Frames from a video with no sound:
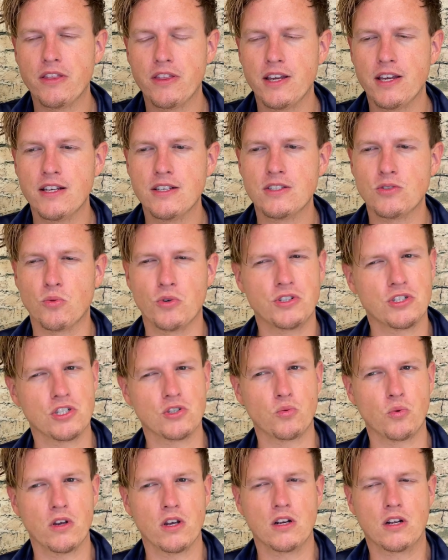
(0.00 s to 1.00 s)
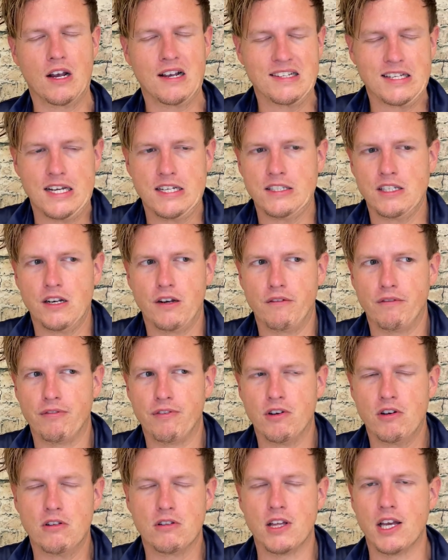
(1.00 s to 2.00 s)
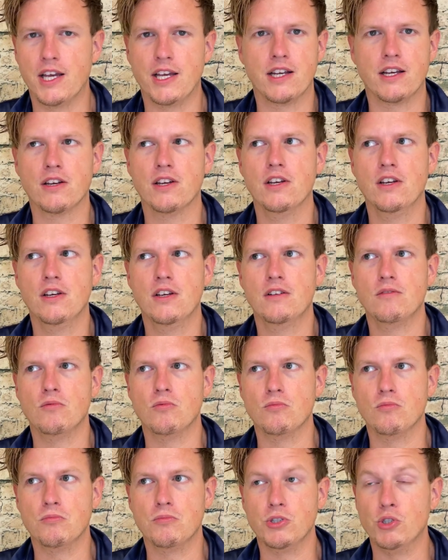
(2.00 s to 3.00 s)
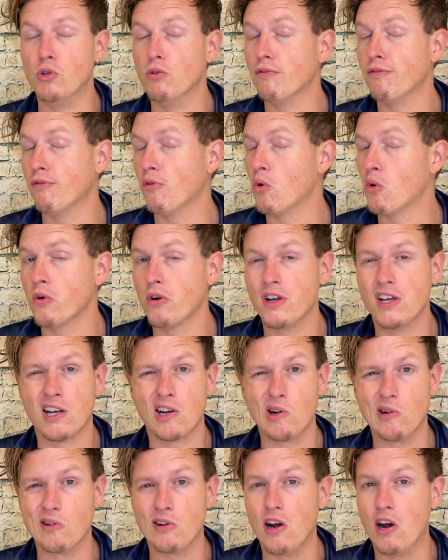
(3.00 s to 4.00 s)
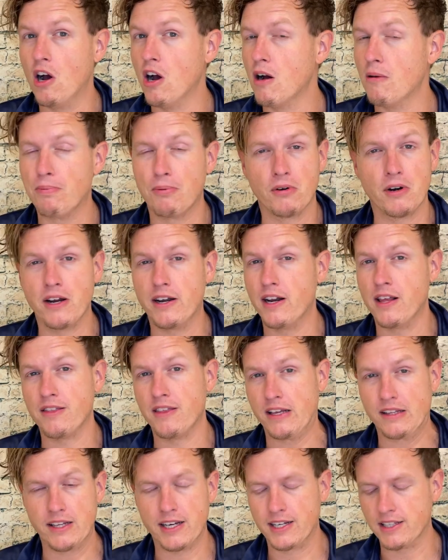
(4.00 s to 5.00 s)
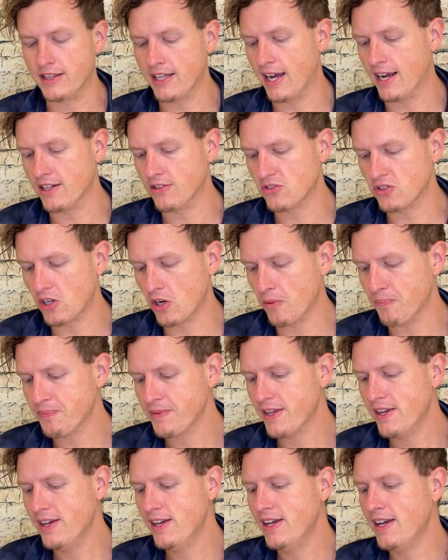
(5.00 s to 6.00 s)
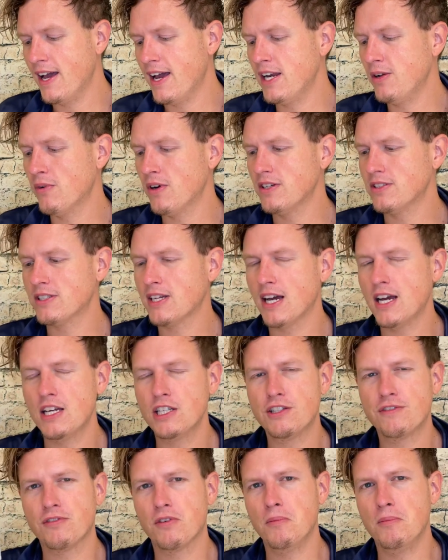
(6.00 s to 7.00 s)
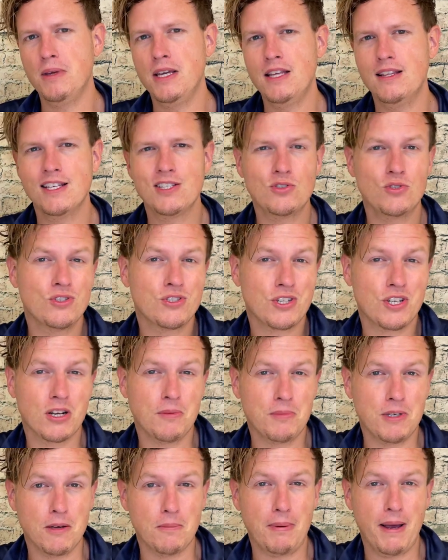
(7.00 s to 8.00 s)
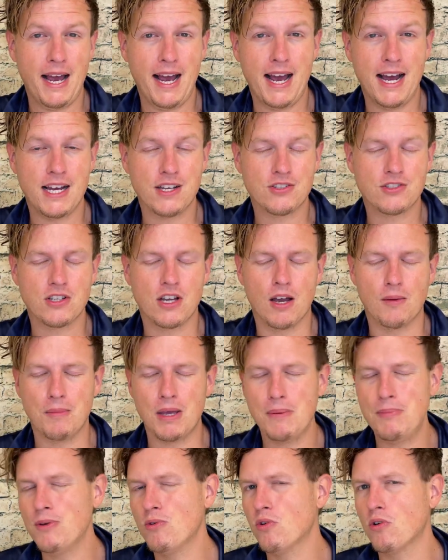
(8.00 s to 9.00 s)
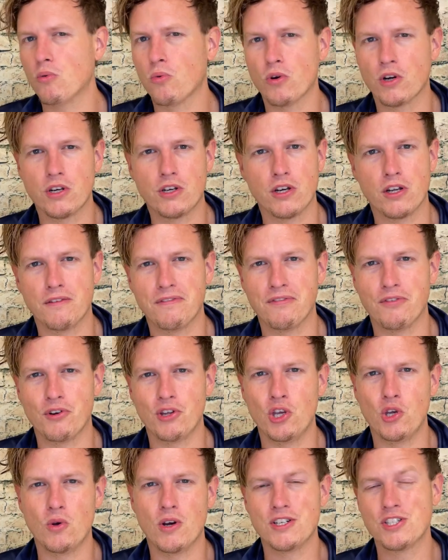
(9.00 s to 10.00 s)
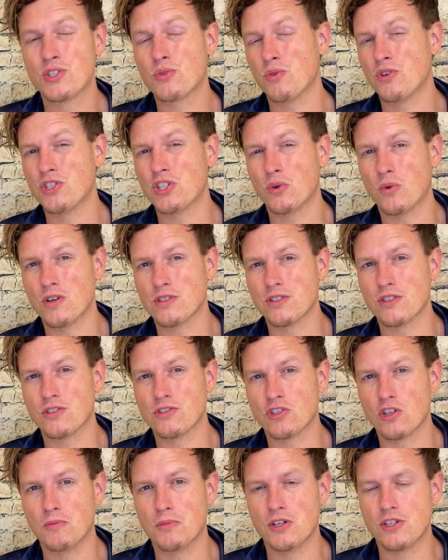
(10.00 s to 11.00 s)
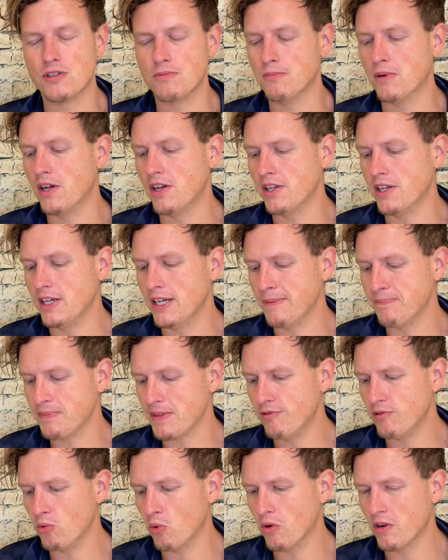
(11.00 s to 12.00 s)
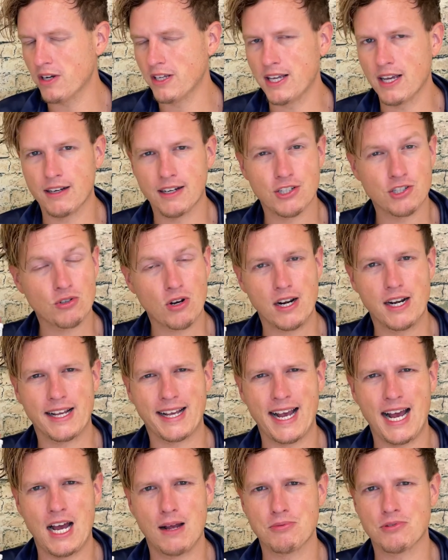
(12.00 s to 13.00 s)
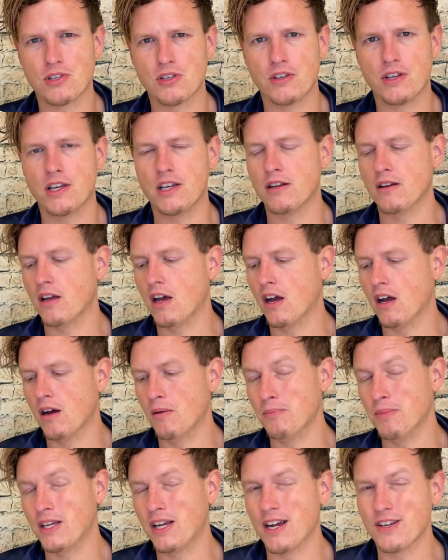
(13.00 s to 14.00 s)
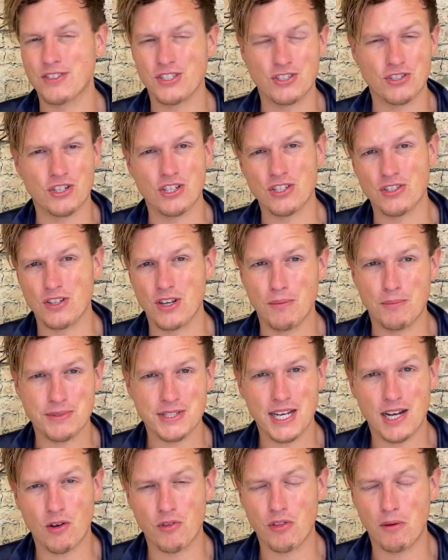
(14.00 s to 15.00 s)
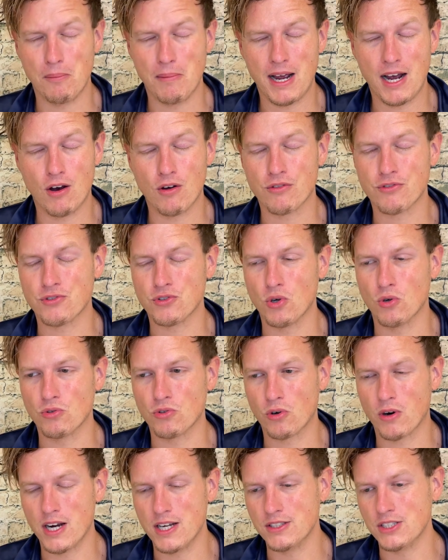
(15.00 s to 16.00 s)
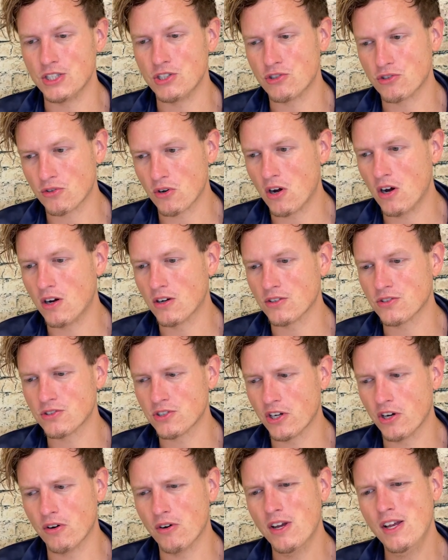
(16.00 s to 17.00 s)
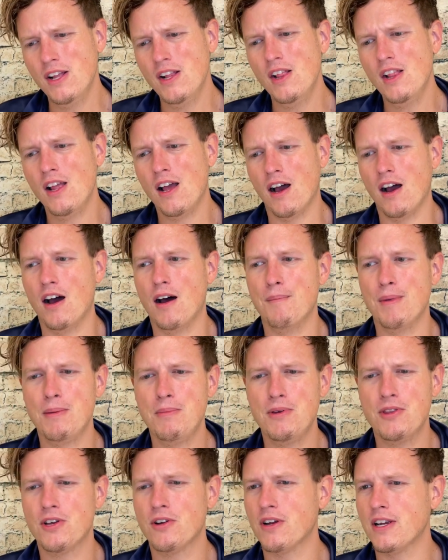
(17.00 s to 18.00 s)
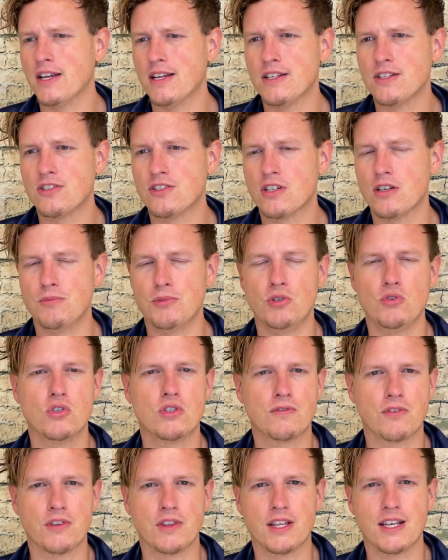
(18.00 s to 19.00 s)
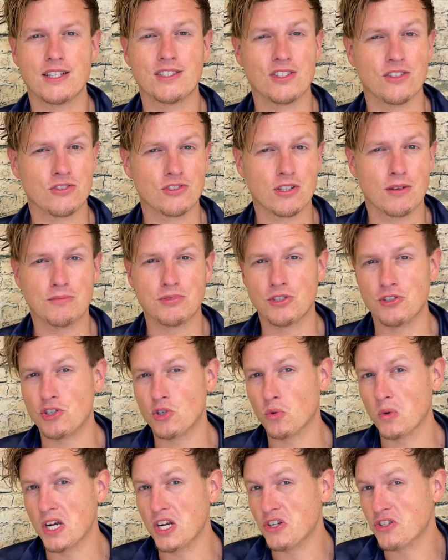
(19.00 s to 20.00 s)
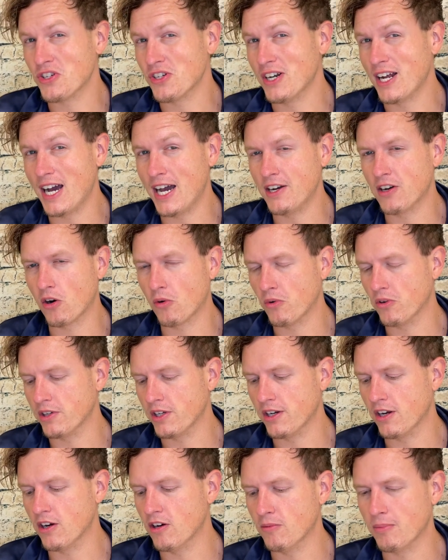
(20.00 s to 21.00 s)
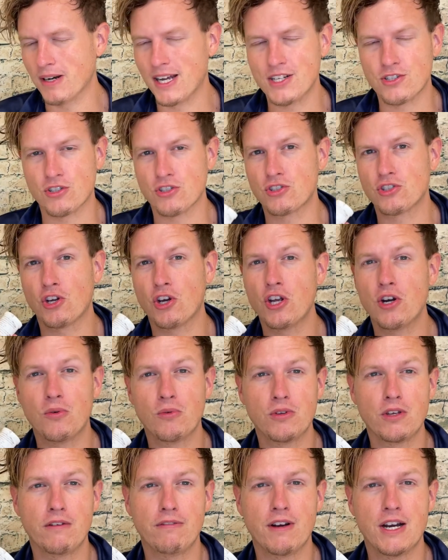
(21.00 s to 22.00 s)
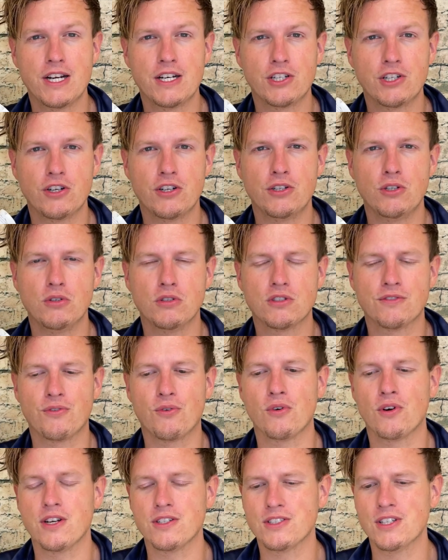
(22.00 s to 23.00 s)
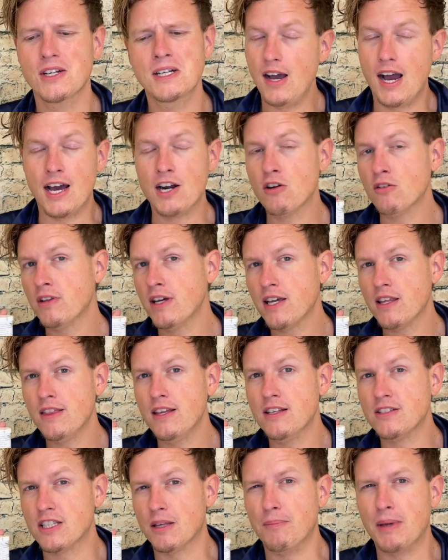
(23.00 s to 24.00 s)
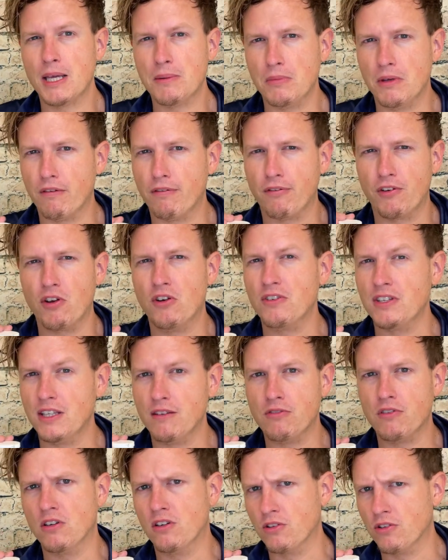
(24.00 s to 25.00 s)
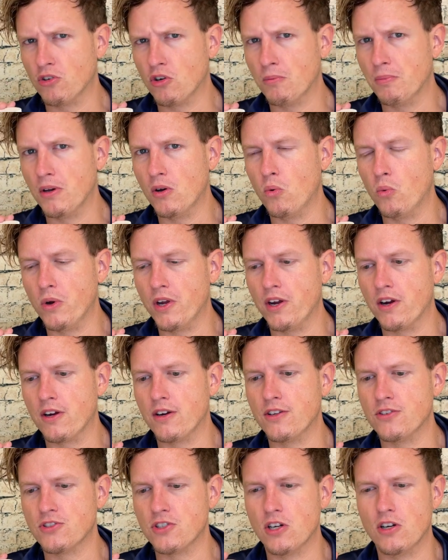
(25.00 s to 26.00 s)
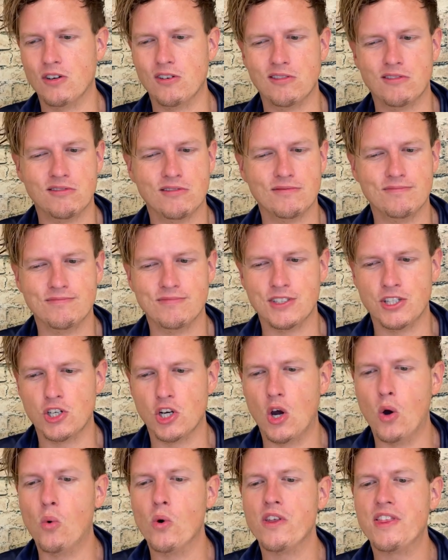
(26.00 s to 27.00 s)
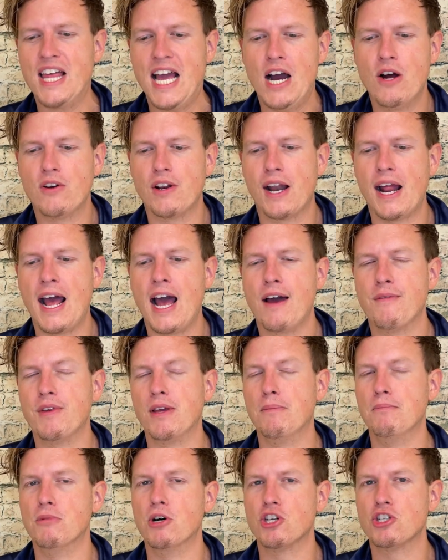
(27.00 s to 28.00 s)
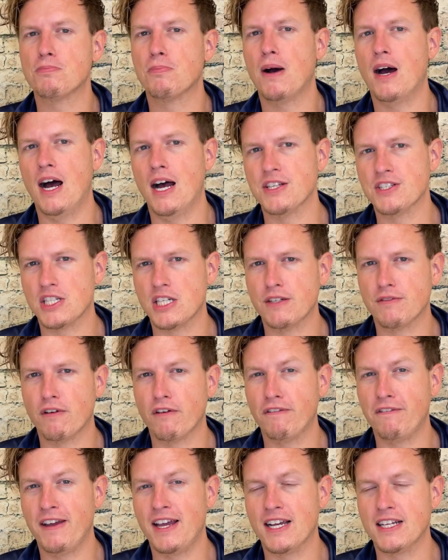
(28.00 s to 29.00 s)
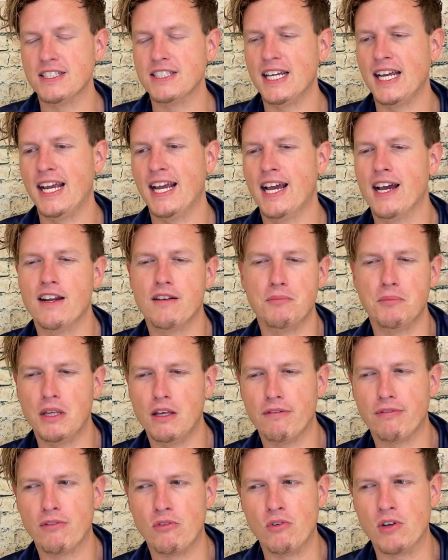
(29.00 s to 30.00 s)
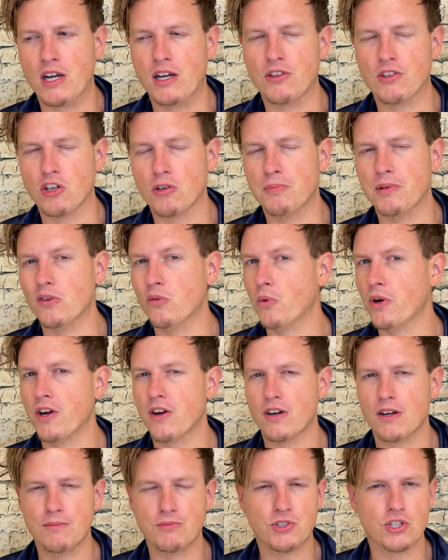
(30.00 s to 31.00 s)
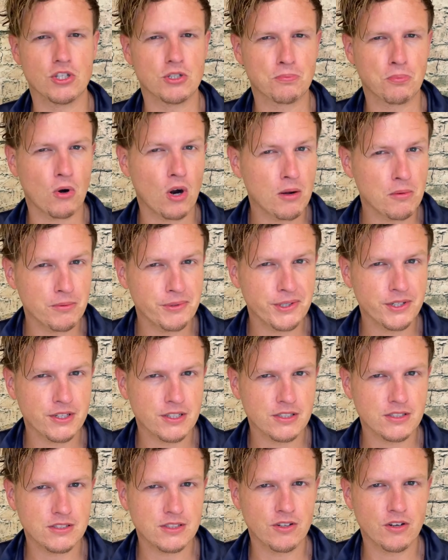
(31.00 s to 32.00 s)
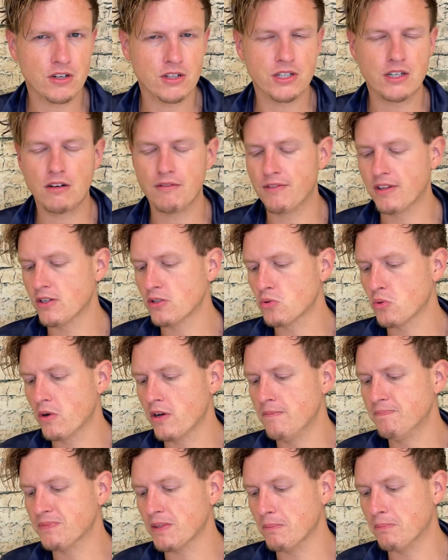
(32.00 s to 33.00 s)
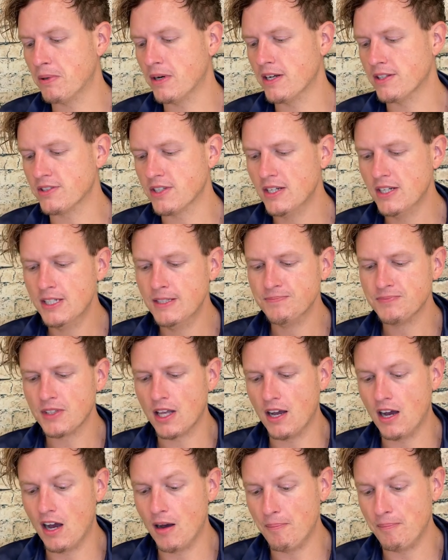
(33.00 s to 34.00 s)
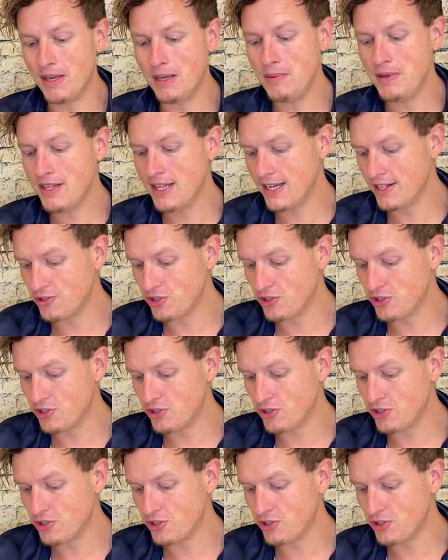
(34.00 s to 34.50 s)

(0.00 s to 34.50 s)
this, which is weird because I didn't feel like euphoric or up or anything like that. So anyways, guys, for me, this was going to be a pass. Maybe it would work good for you. I just wish it wasn't so much money. If you were to get it, try to capsule it because it just numbs out the mouth so crazy strong. So maybe there is some use for this in some situation. I don't really know, but I just couldn't really find a good use for it. I don't like things that make me feel even a little bit weird. So, you know, without it having much positive effect and me feeling a little bit weird, I'm just probably going to steer clear of this one. But maybe that